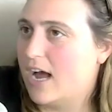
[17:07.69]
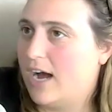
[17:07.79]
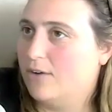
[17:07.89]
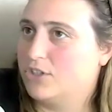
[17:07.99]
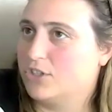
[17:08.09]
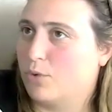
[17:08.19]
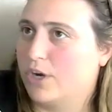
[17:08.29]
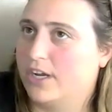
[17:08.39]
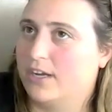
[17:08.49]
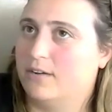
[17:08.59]
I was just
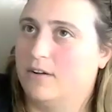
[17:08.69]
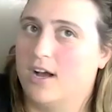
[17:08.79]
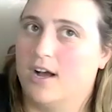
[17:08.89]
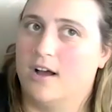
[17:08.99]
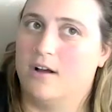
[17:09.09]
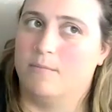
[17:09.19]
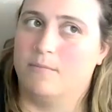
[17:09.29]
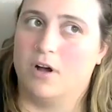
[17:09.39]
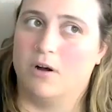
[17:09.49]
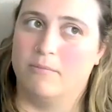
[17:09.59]
working
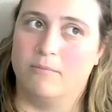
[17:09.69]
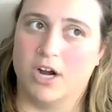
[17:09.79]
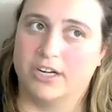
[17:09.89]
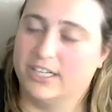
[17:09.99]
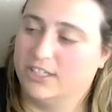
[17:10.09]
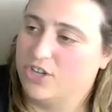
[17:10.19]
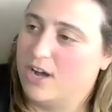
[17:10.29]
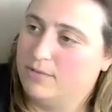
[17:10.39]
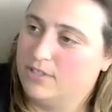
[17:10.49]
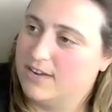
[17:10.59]
a marketing
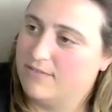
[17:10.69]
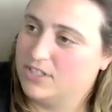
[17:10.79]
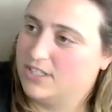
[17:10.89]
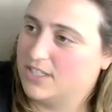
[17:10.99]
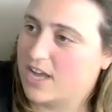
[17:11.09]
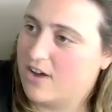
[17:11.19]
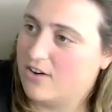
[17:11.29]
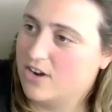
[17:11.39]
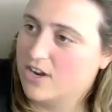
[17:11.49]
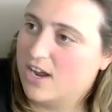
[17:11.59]
job in San Francisco,